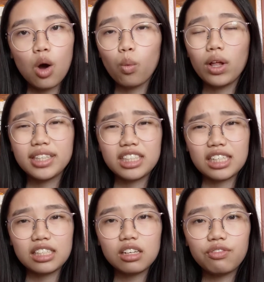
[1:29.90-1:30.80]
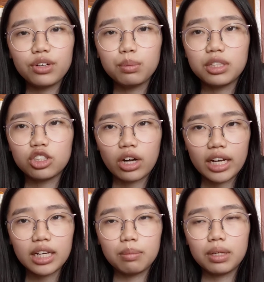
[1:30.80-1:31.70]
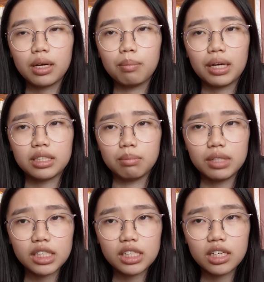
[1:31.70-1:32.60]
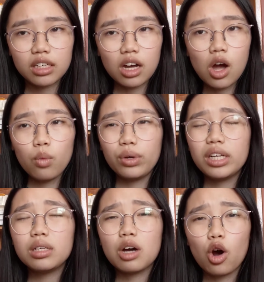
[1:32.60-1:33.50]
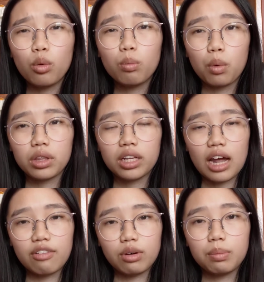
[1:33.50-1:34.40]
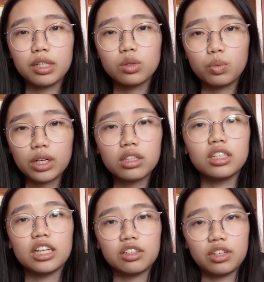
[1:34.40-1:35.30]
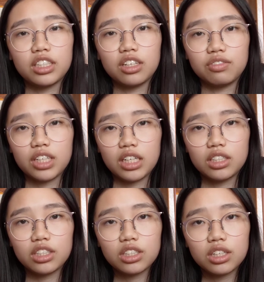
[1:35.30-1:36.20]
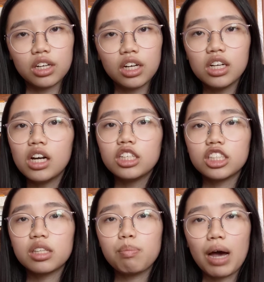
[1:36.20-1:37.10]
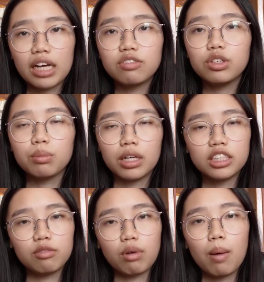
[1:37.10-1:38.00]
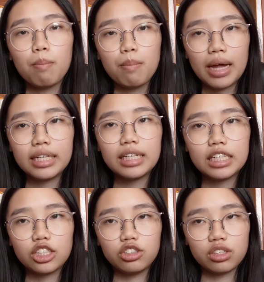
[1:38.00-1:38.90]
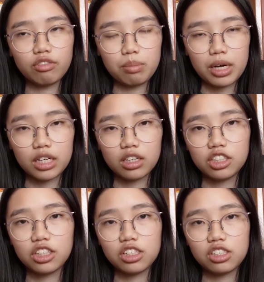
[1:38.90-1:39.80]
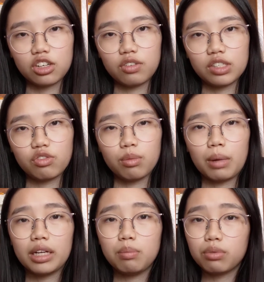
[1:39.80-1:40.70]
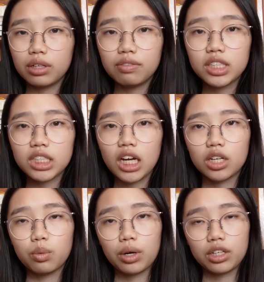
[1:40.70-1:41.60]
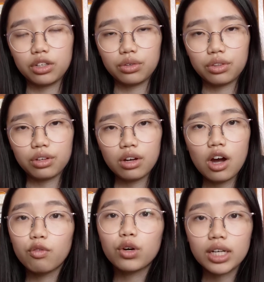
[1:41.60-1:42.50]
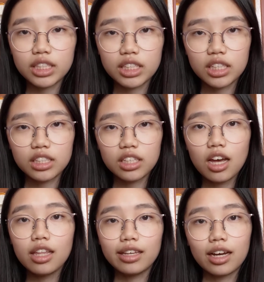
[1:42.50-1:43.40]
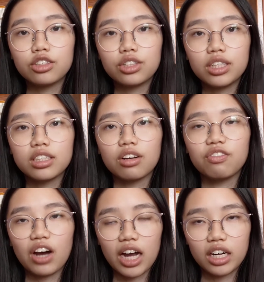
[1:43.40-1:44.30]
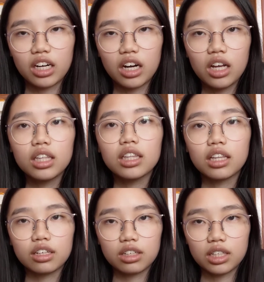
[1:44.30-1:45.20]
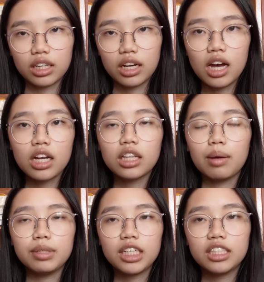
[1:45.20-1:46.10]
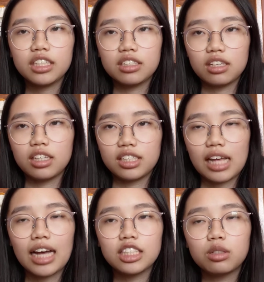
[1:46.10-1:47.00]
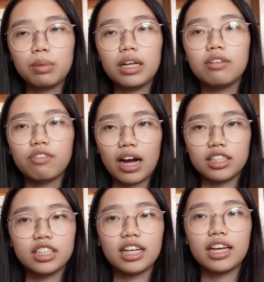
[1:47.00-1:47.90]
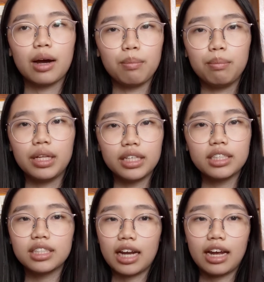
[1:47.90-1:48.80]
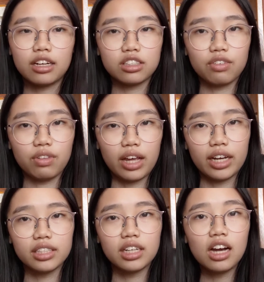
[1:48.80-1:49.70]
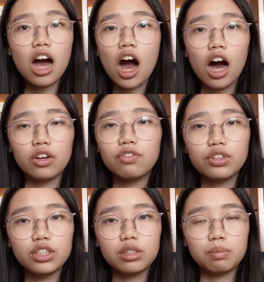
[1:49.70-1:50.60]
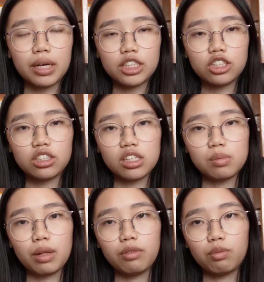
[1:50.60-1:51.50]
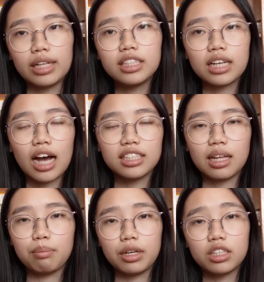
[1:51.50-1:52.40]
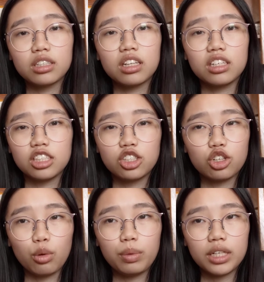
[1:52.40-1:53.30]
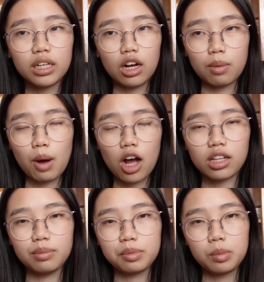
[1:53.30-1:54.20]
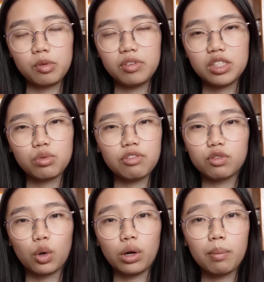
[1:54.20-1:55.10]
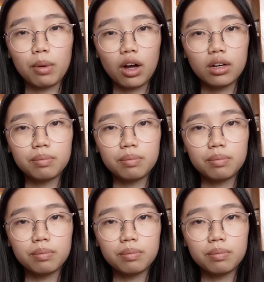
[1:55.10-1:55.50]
While it's easy to feel betrayed and become pessimistic, we need hope more than ever because we are the generation of change. Just the past few months have brought many issues of America to the surface for many previously unaware youth. For instance, the country is on fire. Literally. Climate change is exacerbating fires, taking out millions of acres of land. Unfiltered pictures display red skies that mirror the dystopian apocalypse movies we've grown up on.